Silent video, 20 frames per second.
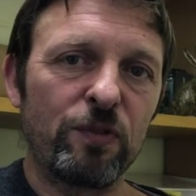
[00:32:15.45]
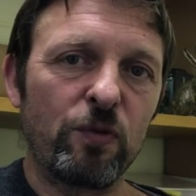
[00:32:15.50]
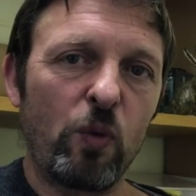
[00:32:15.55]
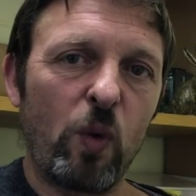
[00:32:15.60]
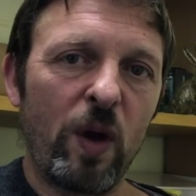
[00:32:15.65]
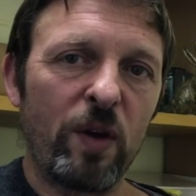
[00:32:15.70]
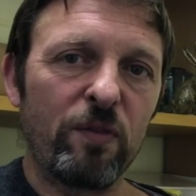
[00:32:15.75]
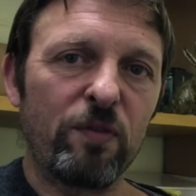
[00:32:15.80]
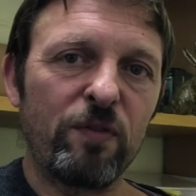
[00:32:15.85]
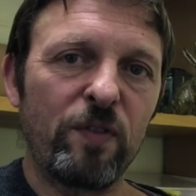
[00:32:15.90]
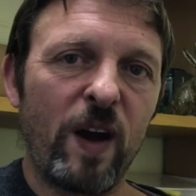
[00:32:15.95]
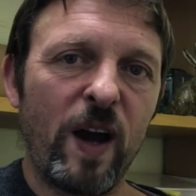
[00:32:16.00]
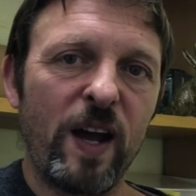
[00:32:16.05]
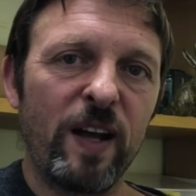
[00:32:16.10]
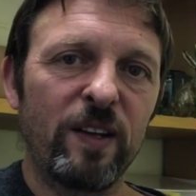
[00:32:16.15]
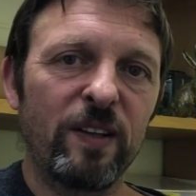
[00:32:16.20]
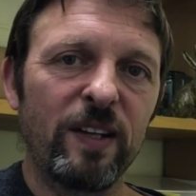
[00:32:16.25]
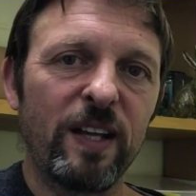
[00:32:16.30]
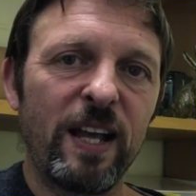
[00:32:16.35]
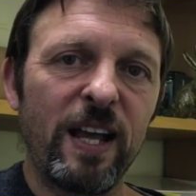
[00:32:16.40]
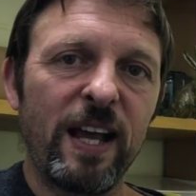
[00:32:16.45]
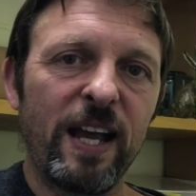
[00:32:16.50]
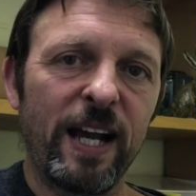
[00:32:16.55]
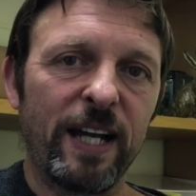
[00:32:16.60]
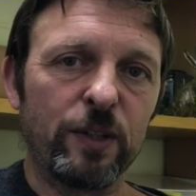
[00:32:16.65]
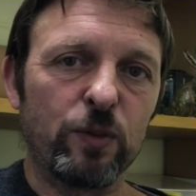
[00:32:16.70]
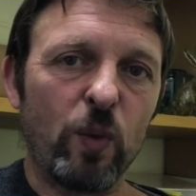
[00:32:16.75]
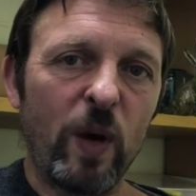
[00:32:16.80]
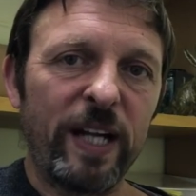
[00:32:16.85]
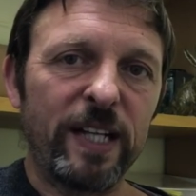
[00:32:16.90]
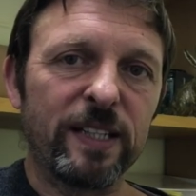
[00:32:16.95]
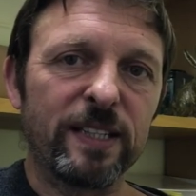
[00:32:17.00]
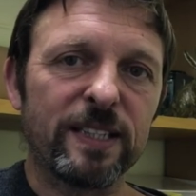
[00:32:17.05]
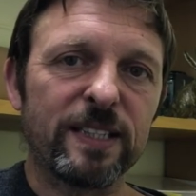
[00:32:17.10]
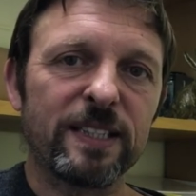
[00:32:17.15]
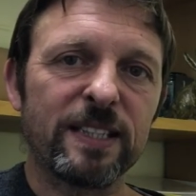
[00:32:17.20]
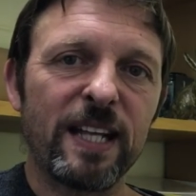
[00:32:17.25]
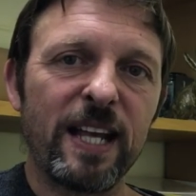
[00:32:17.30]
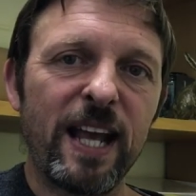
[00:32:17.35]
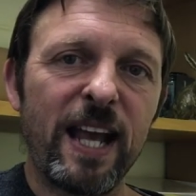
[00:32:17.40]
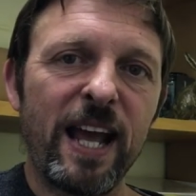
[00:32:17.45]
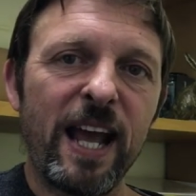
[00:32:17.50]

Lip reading: of one file and waits,